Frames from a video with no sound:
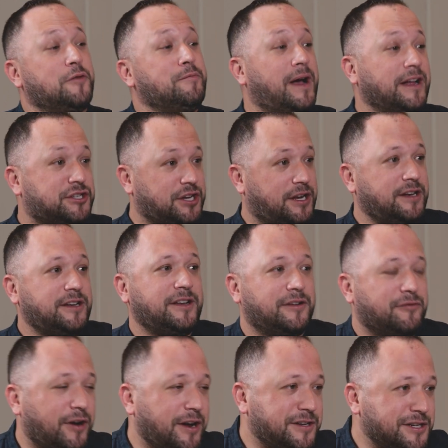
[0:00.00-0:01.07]
So imagine,
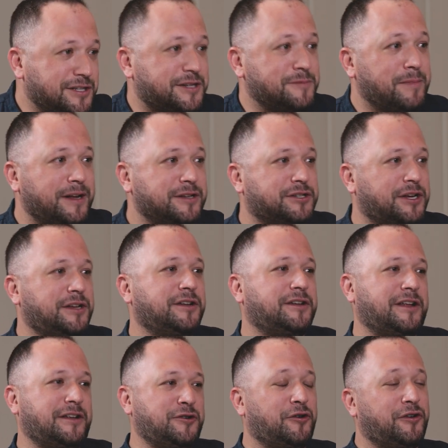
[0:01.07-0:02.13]
right, just imagine
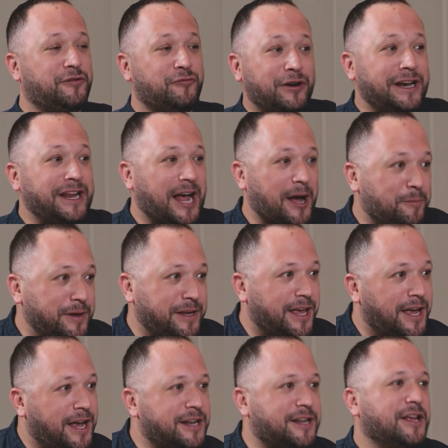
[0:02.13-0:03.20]
you're a really happy
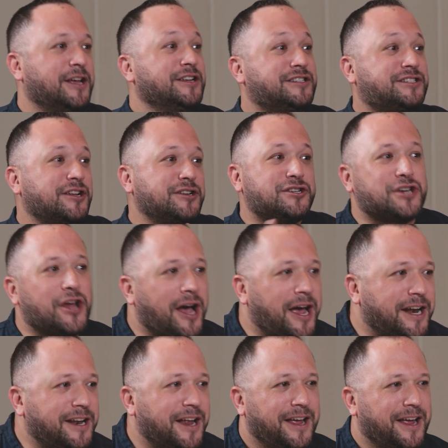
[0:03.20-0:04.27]
kid,
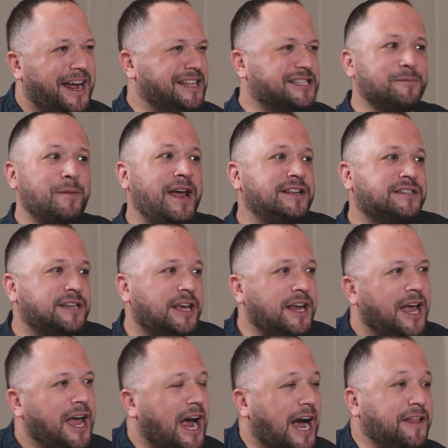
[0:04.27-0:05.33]
sunshine, it's
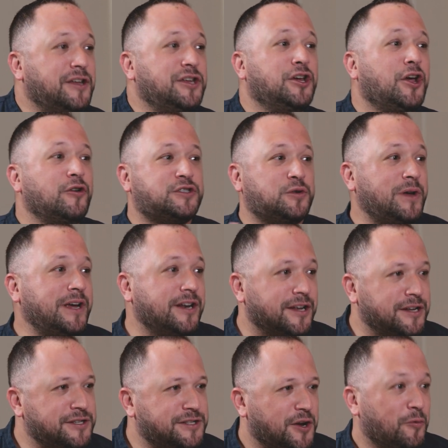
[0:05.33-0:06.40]
amazing, and then you go to
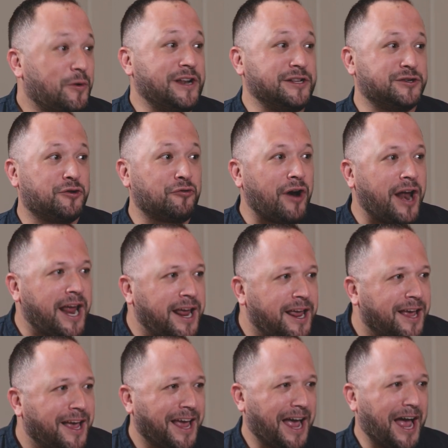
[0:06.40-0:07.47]
England when it's
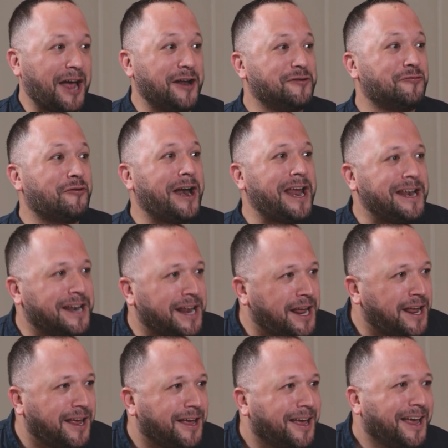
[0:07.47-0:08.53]
grey and rainy,